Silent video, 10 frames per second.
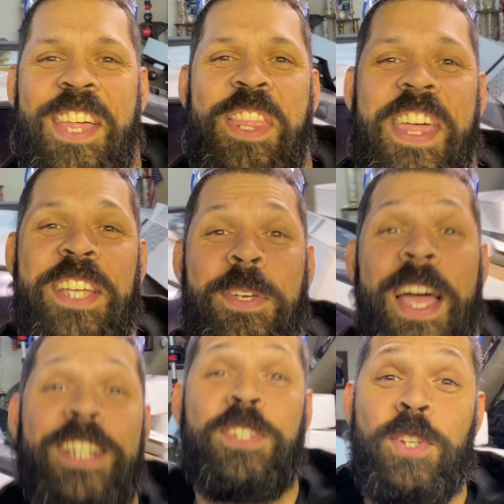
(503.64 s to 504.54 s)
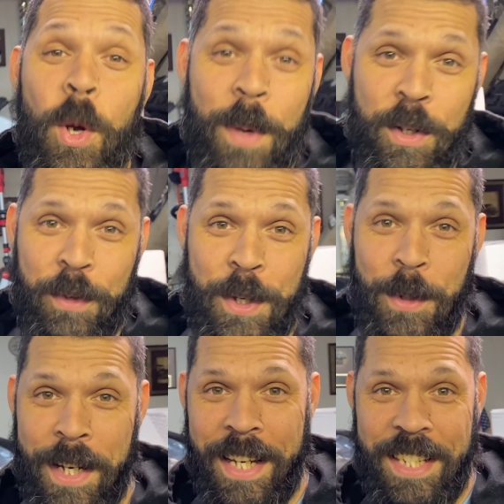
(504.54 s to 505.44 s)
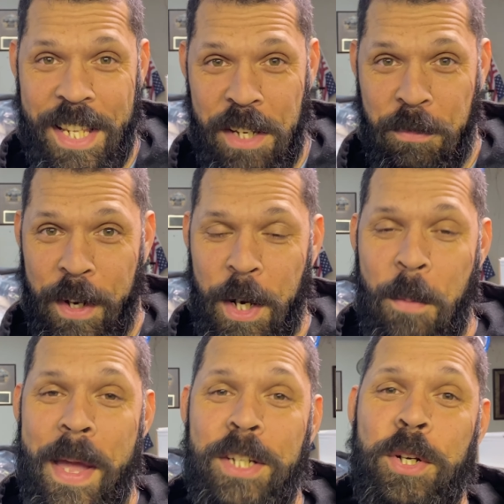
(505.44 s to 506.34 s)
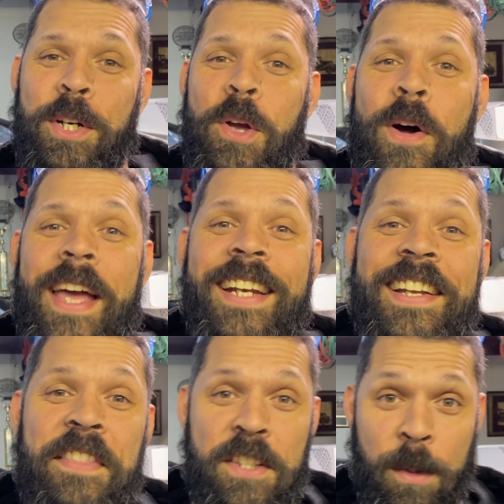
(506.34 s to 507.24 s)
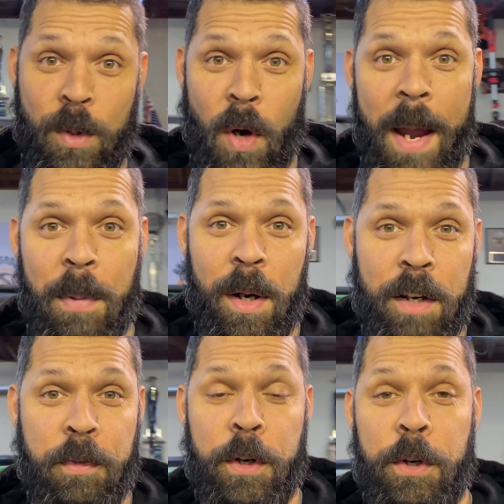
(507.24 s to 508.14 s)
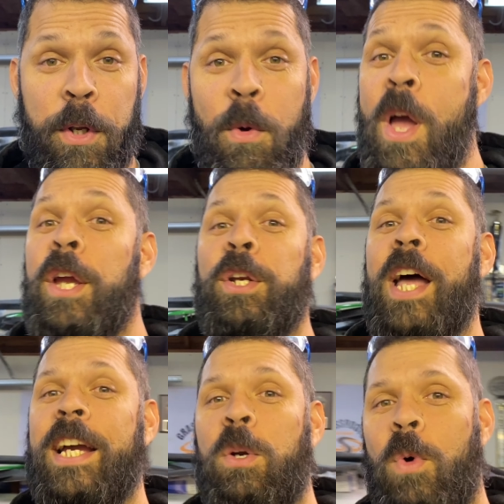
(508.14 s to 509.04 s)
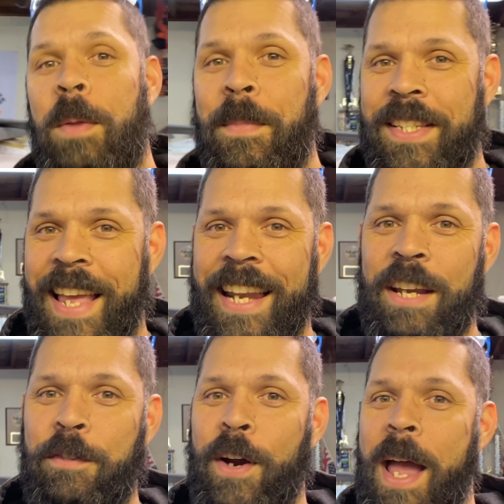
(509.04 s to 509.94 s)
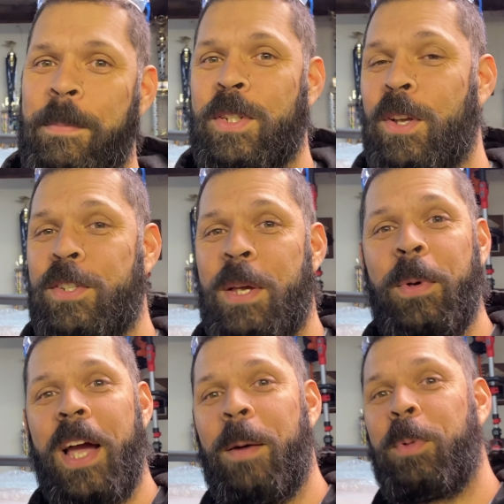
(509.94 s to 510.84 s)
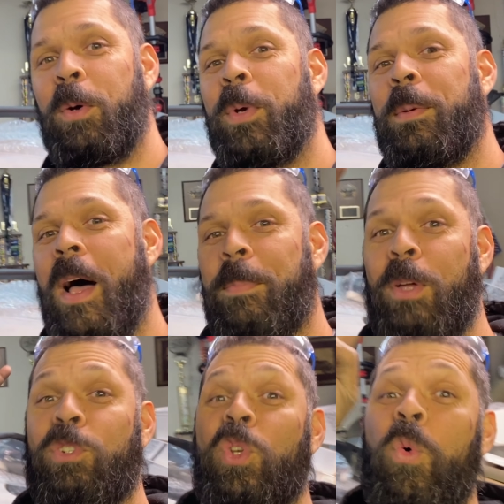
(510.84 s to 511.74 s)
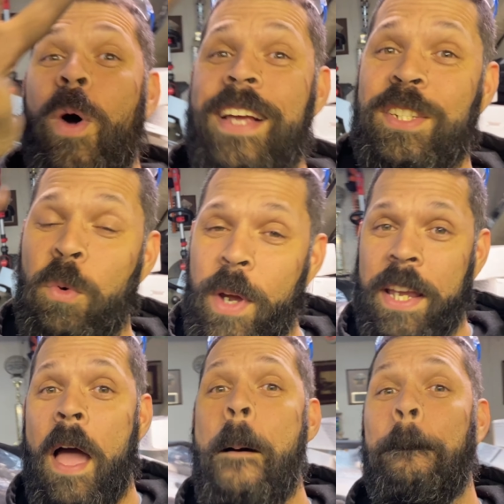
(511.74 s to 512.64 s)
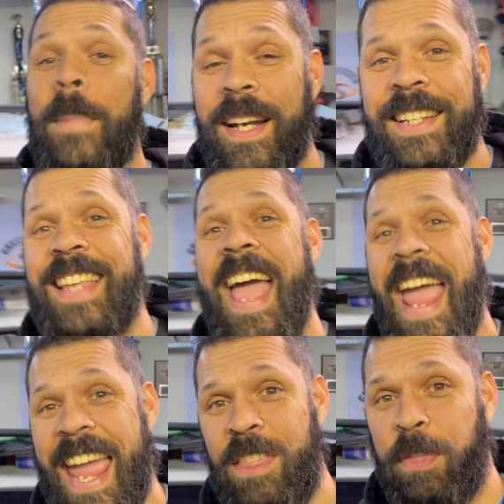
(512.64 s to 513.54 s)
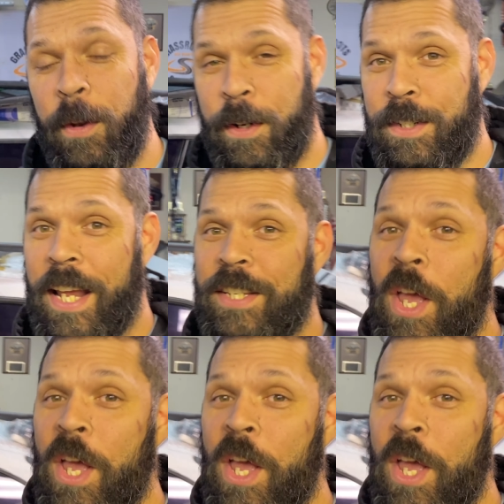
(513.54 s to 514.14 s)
Thank you guys so much for tuning into this video. Make sure to go ahead and hit the subscribe button if you're new. You're not going to want to miss any of our episodes that we upload. We upload twice a week, Mondays and Thursdays.